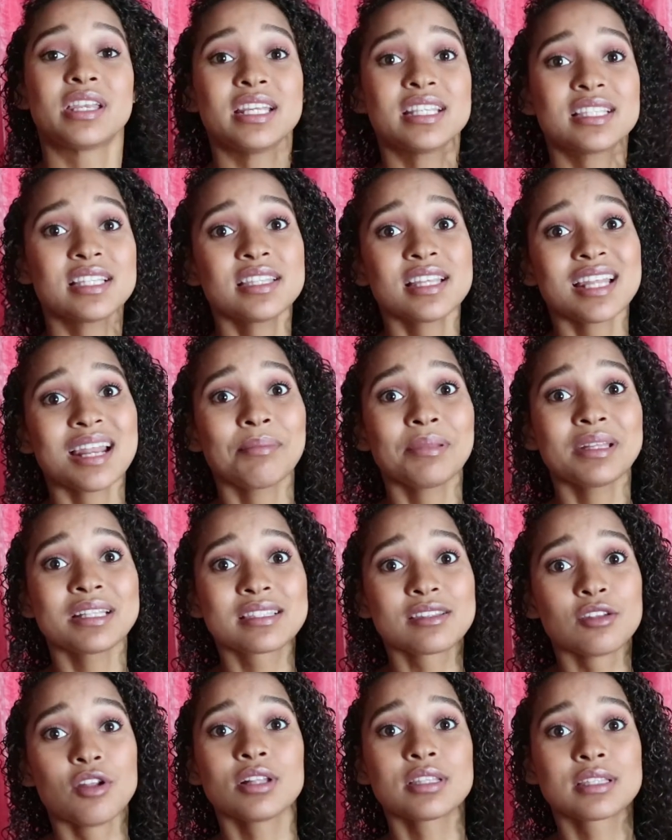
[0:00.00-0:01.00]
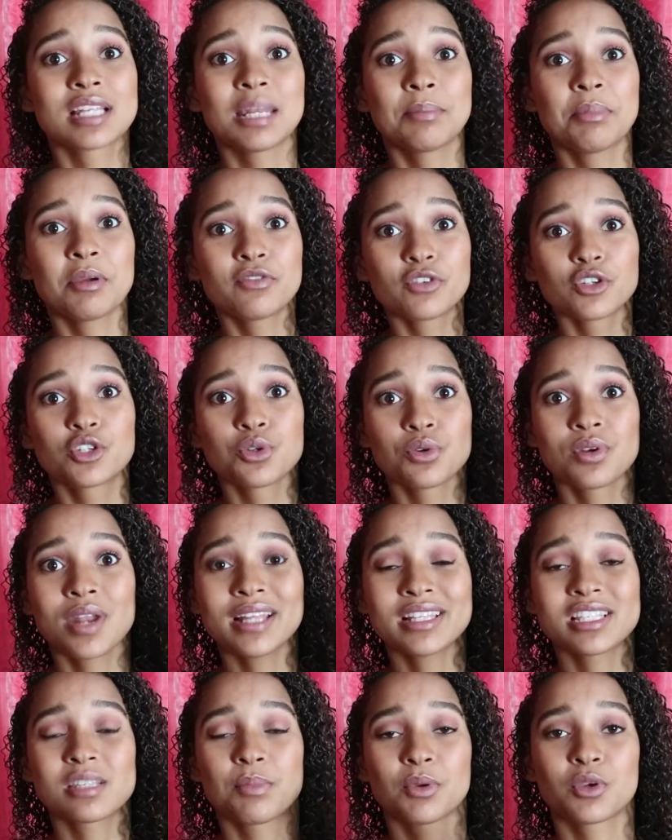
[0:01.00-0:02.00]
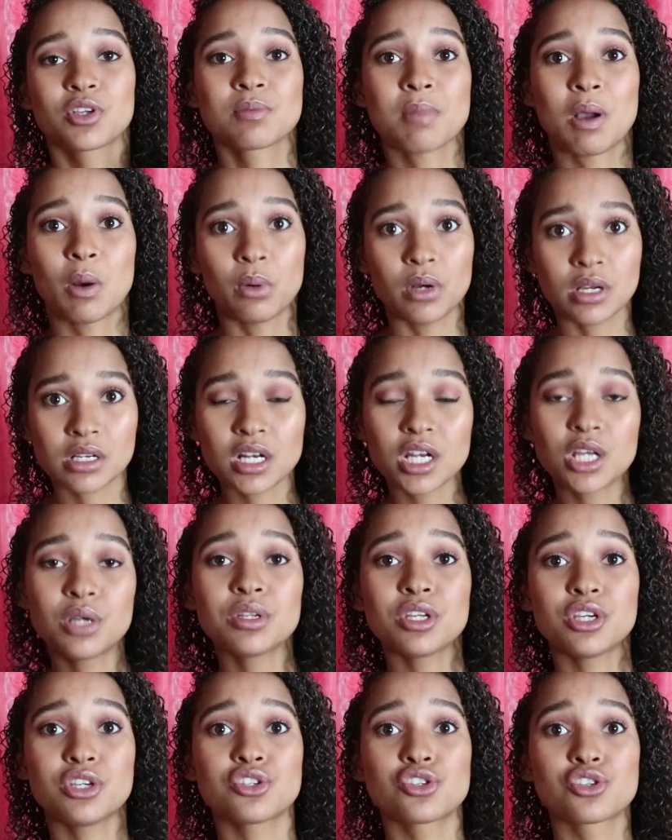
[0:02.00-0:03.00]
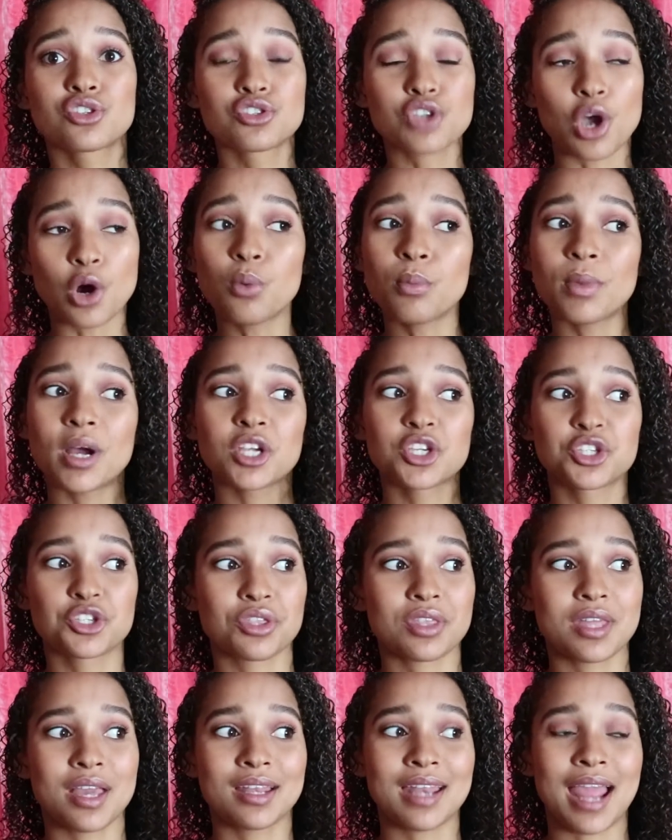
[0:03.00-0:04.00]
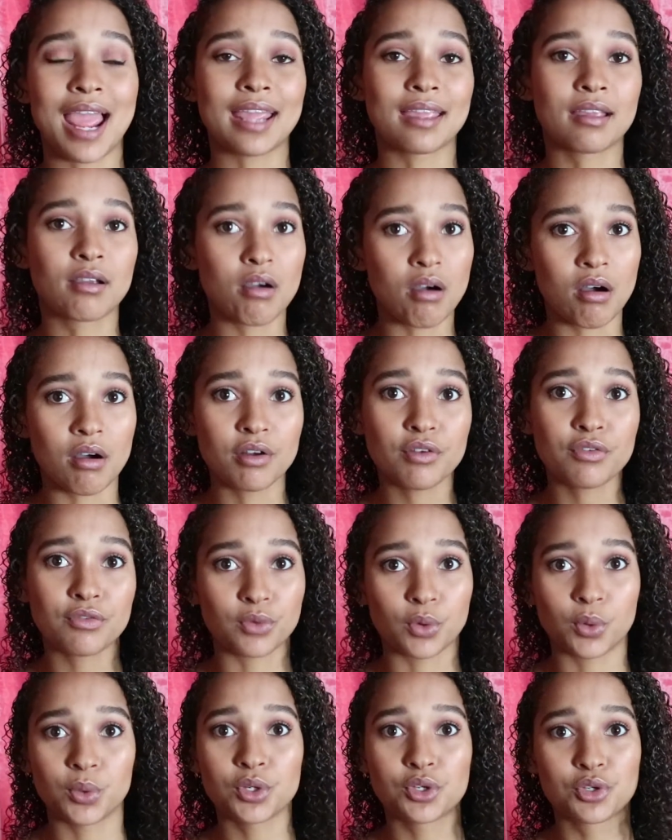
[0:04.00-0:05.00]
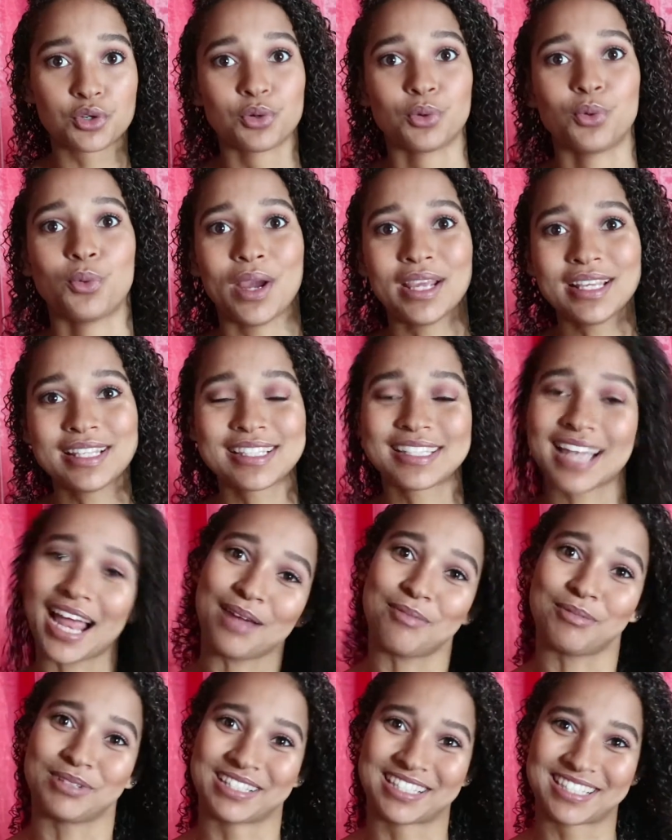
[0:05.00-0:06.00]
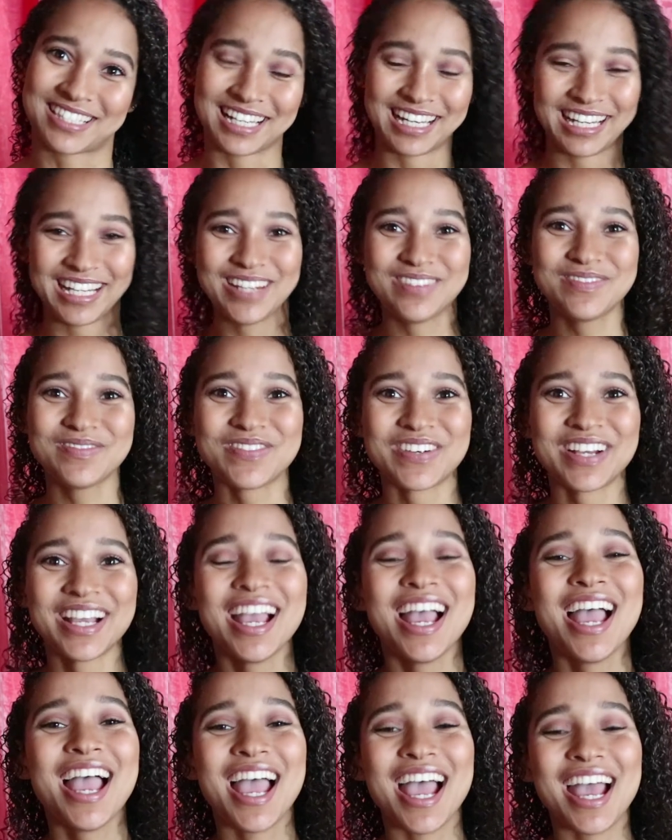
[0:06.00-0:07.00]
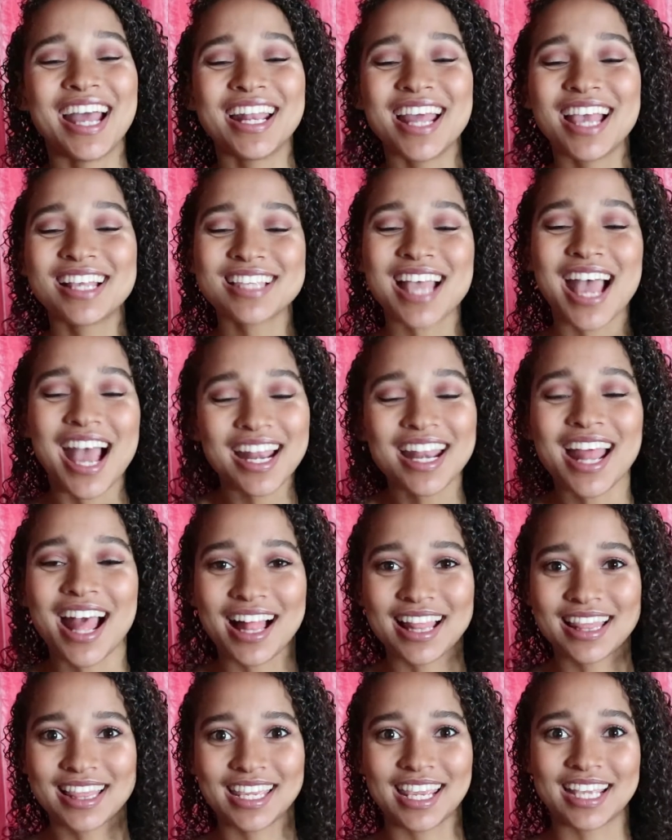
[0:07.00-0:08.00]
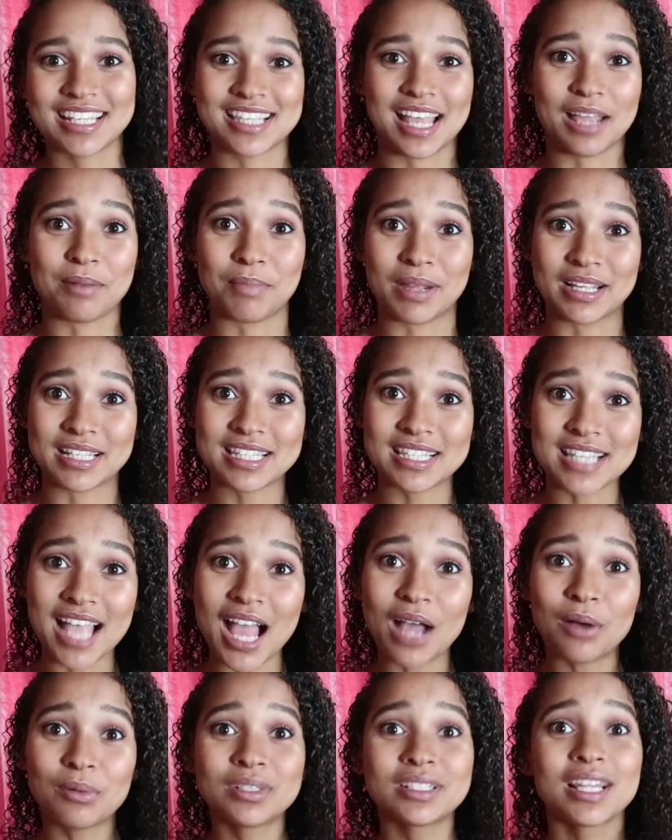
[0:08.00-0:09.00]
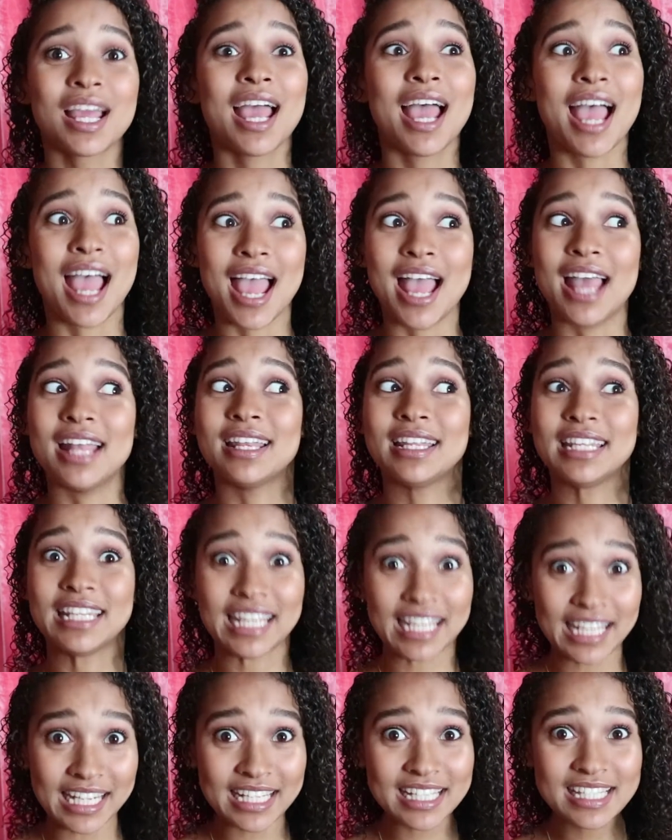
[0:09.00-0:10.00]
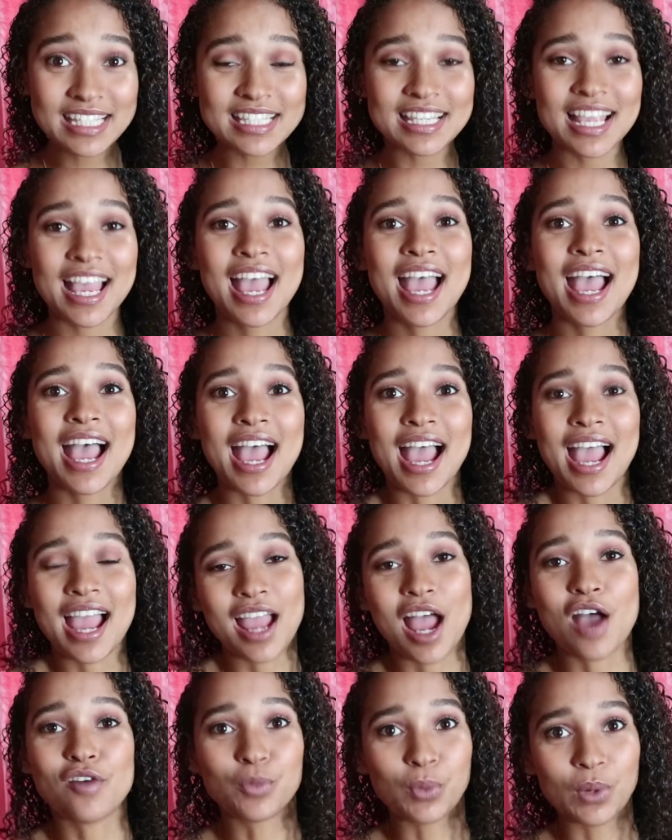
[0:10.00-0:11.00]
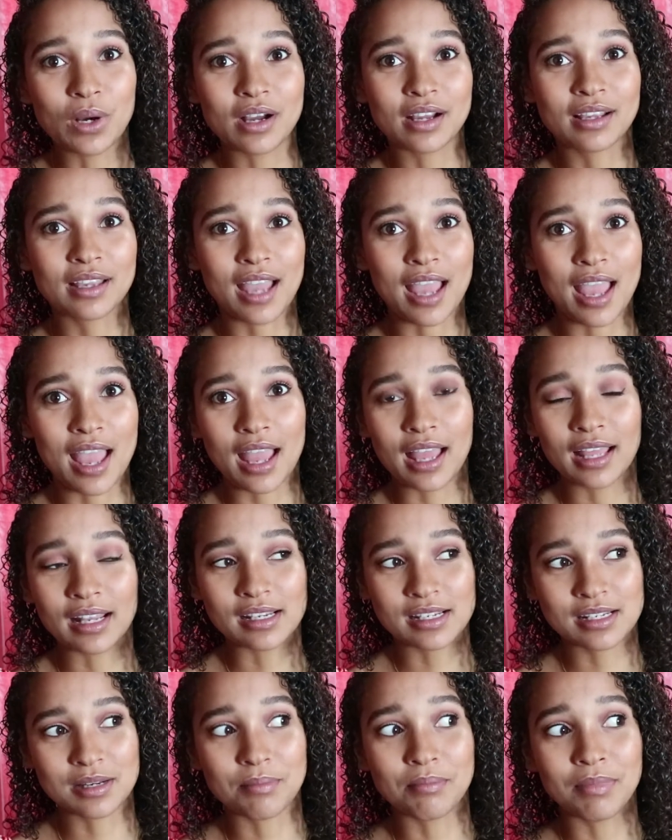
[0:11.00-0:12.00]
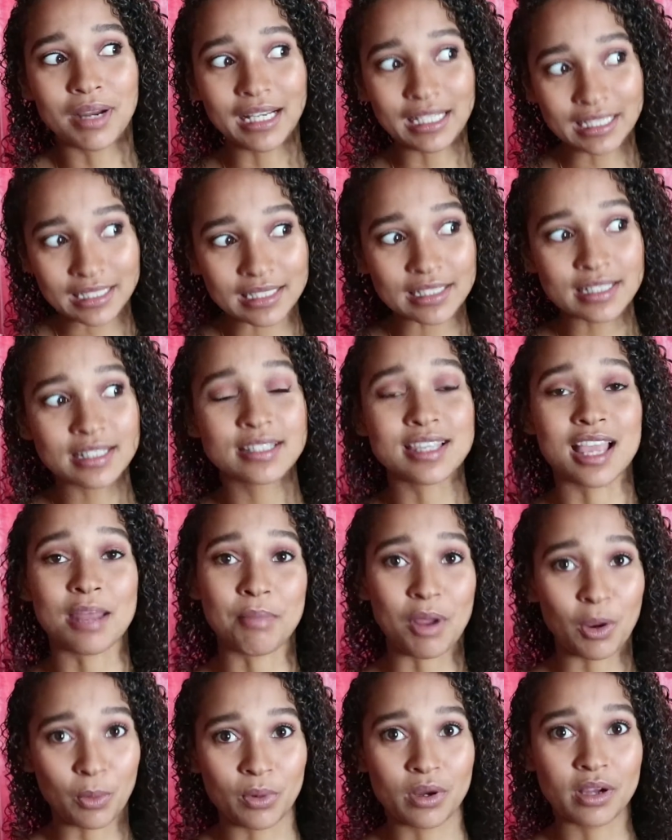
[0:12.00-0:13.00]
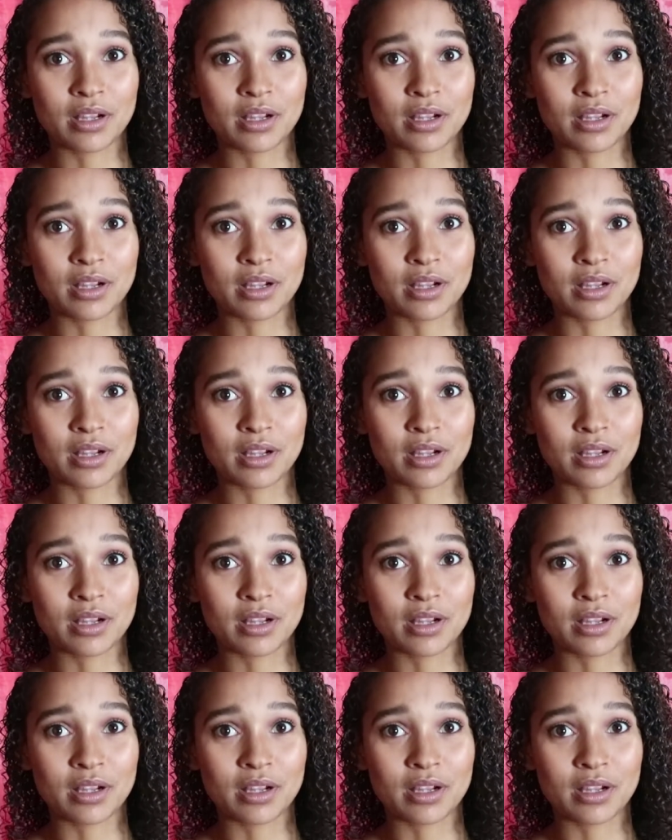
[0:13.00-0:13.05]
reason that I've been not sleeping for two nights is because my workload is so much that I can't afford to waste time on sleep. And as unhealthy as that might sound and is, I have work and my learners and my